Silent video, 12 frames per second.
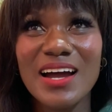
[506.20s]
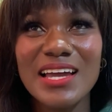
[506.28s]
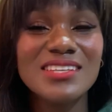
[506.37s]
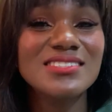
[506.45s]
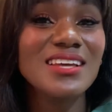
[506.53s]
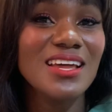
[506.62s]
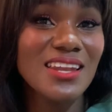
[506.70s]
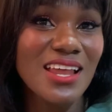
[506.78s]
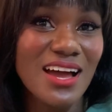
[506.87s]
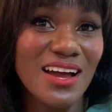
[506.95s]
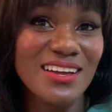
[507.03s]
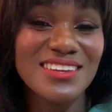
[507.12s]

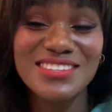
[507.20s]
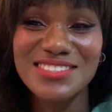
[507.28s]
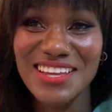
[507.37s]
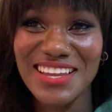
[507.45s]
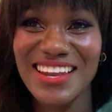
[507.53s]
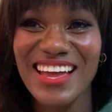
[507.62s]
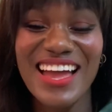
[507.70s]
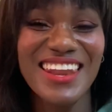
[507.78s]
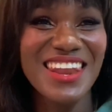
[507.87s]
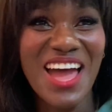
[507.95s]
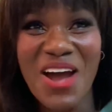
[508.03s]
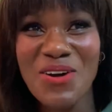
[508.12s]
Inshallah.
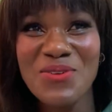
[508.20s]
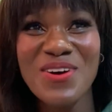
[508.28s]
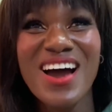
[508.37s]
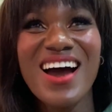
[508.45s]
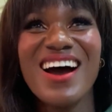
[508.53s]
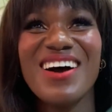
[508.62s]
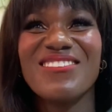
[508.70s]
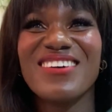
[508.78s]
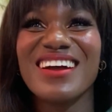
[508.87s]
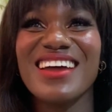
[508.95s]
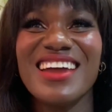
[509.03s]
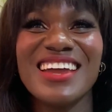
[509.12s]
Now
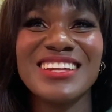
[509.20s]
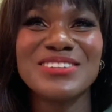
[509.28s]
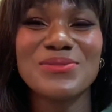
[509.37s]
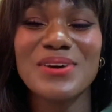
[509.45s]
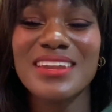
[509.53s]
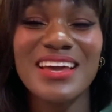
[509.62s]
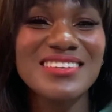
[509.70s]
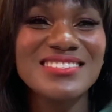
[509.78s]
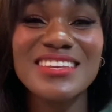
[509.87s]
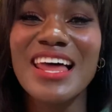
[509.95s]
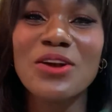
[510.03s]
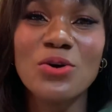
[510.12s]
when I
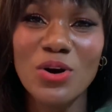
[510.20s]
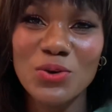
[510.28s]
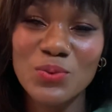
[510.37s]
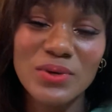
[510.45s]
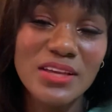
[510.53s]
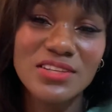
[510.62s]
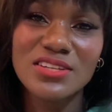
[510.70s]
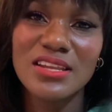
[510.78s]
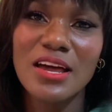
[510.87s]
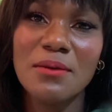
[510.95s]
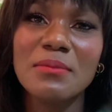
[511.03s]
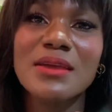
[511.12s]
say like God,
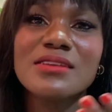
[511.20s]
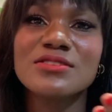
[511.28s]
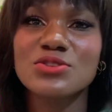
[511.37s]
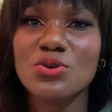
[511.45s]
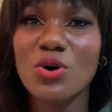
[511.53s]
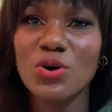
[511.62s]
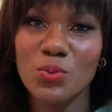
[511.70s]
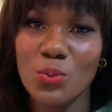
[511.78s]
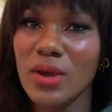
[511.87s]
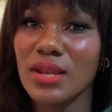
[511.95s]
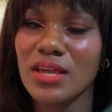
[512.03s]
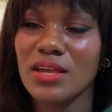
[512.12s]
inshallah means God
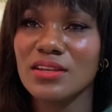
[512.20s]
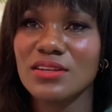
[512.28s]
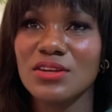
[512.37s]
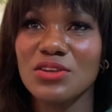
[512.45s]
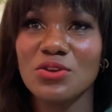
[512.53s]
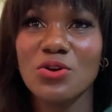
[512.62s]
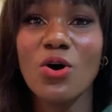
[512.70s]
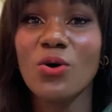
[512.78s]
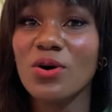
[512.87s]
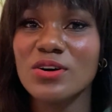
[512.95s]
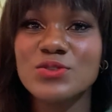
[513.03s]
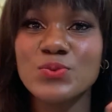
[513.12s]
willing, you know, or
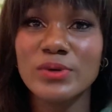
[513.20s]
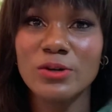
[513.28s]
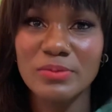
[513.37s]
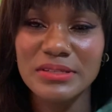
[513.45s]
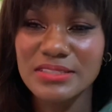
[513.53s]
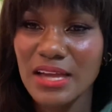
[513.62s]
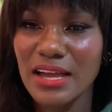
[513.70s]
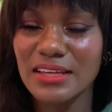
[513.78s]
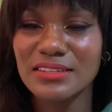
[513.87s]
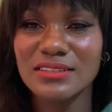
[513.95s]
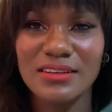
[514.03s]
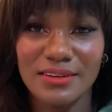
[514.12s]
God's will be
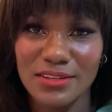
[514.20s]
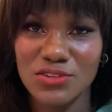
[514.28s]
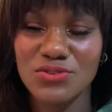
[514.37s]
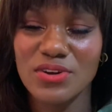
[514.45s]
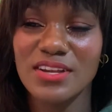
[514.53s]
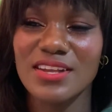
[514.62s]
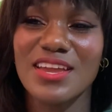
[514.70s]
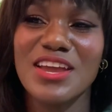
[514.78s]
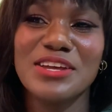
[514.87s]
done, literally.